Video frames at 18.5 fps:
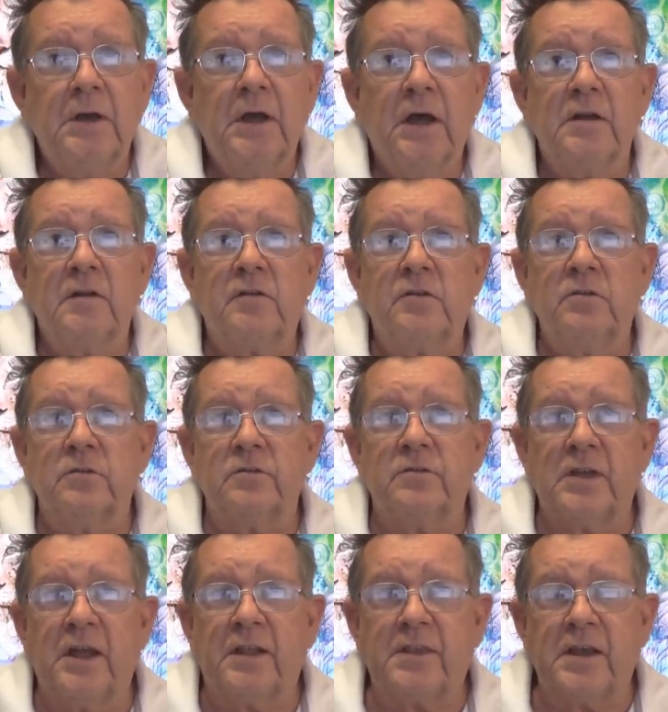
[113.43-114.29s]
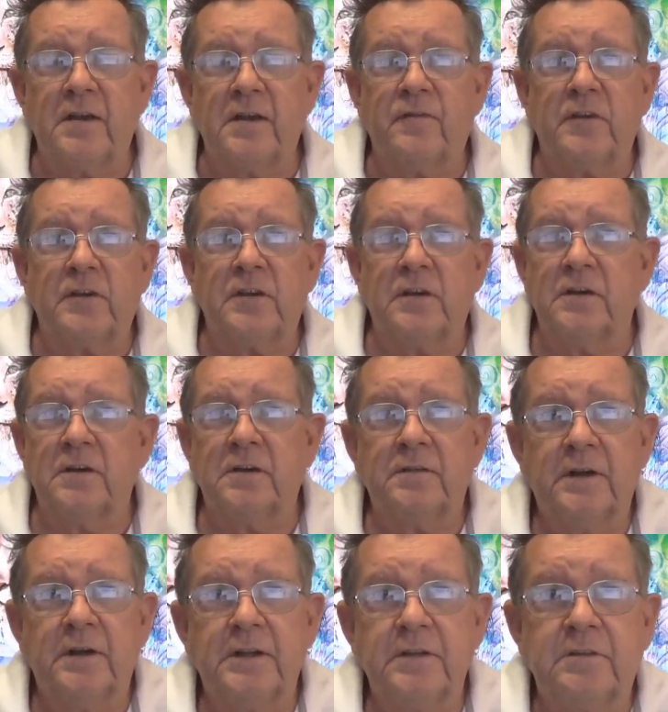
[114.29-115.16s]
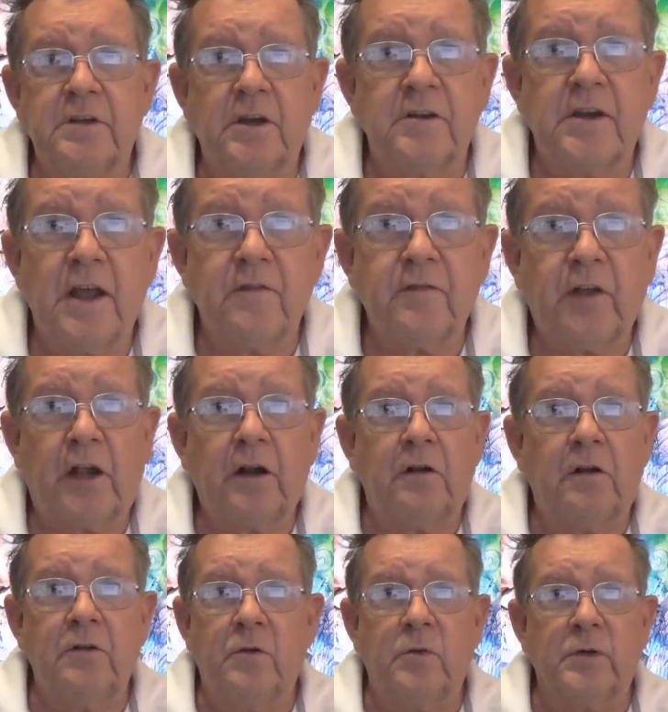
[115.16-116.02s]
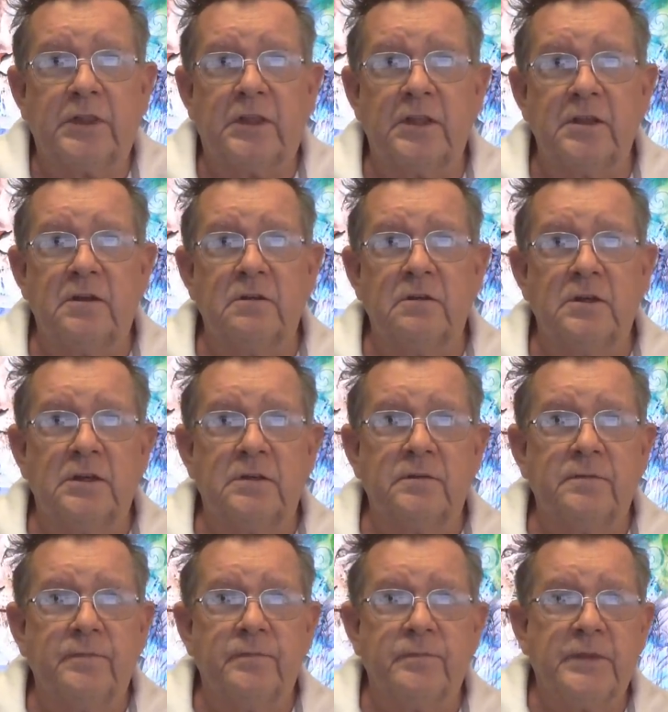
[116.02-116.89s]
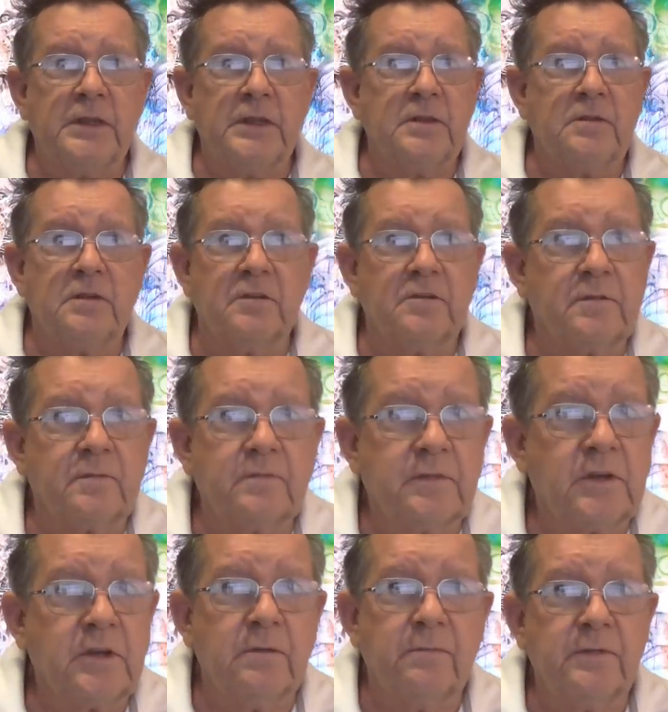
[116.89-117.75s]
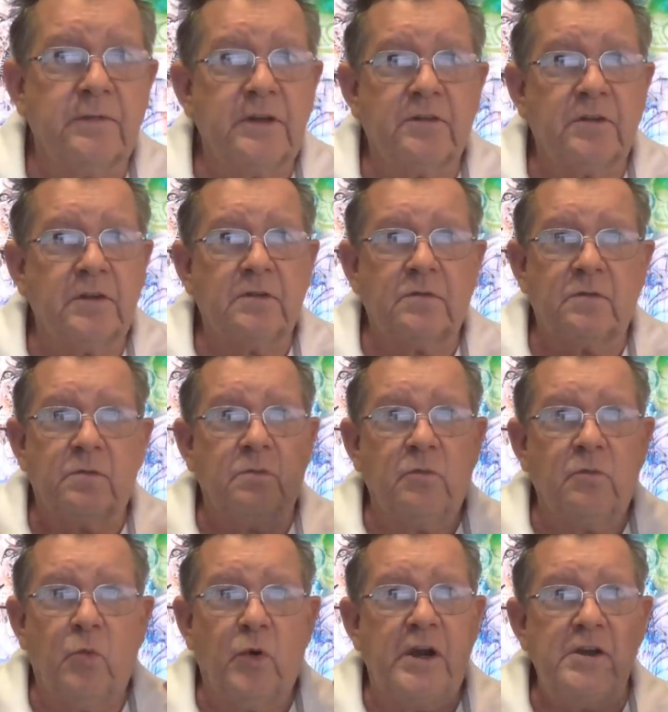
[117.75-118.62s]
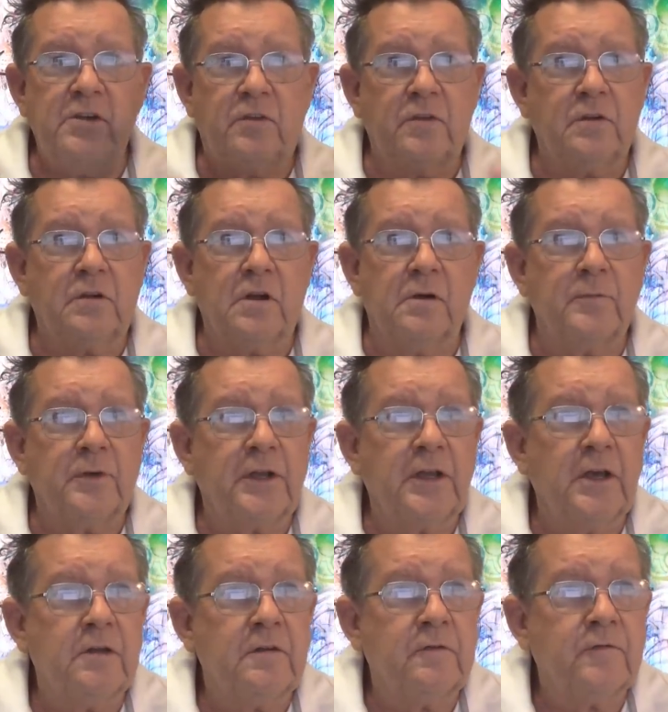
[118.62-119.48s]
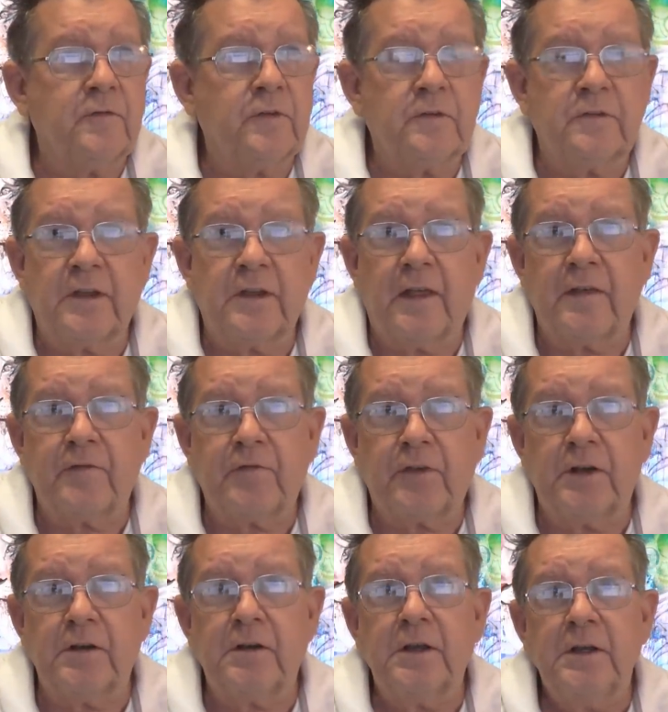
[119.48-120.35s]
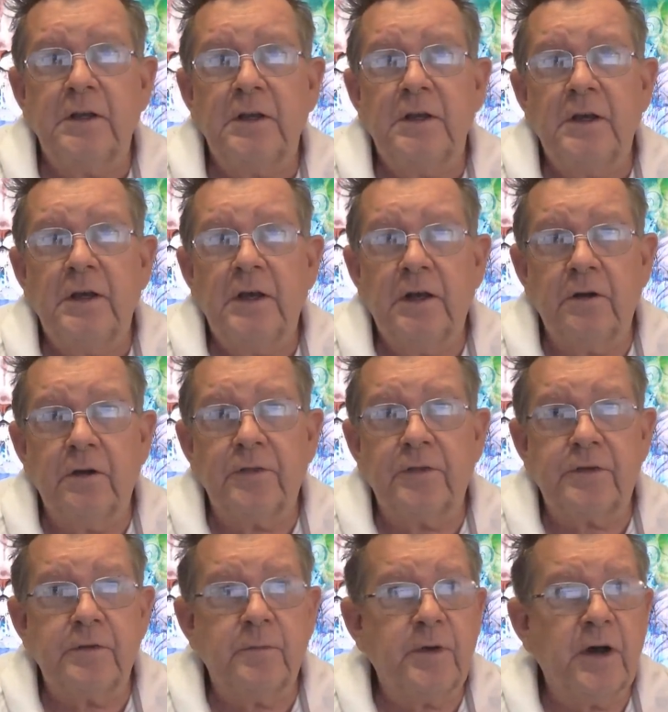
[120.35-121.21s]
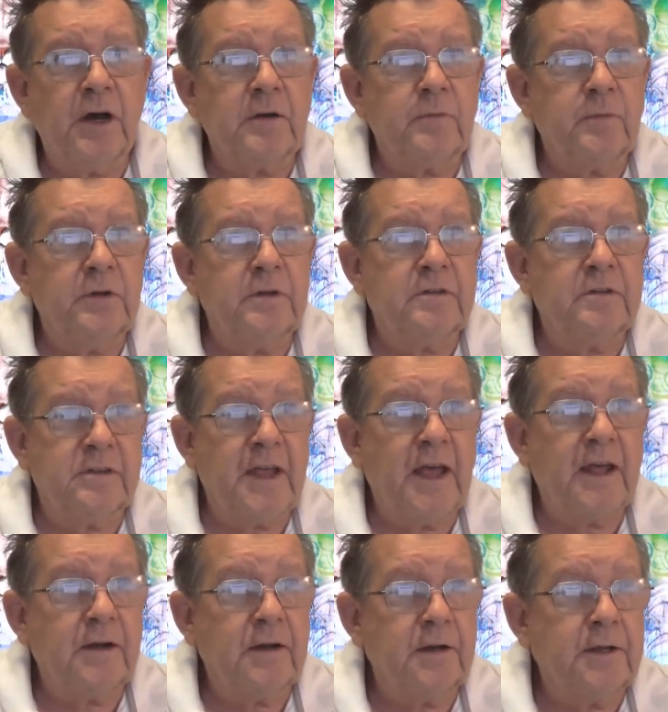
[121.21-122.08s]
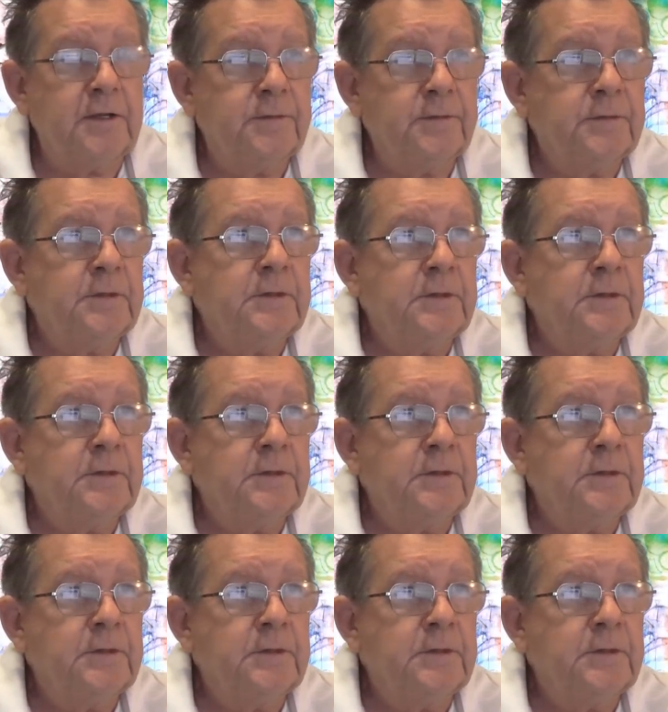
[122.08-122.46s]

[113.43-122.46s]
And of course, South Africa don't have a clue what they're doing. They're just, it's way too complicated for the South African Health Department, sadly.